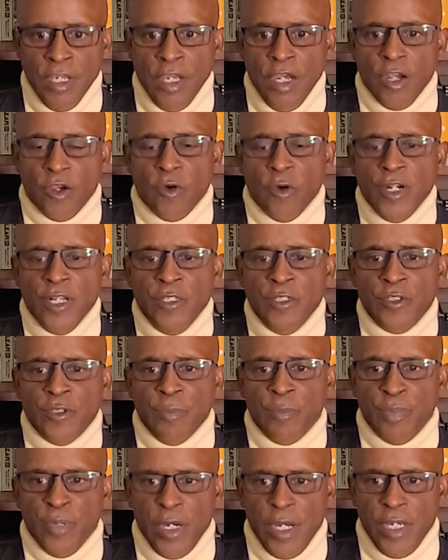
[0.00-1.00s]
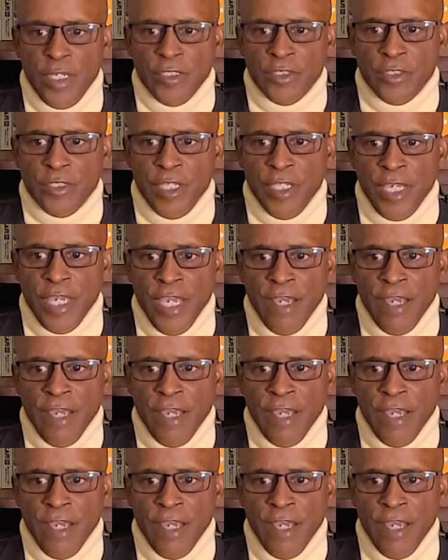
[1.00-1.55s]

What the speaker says: According to Punch, the